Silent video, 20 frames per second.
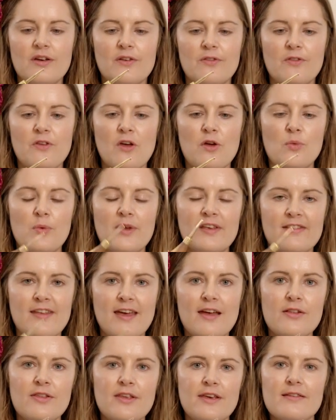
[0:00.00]
So we
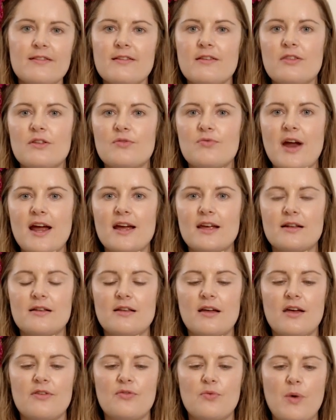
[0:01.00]
sell these on the Ragged
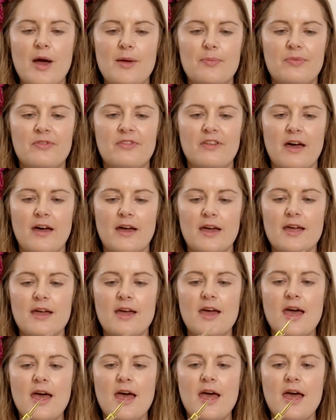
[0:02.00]
Life website.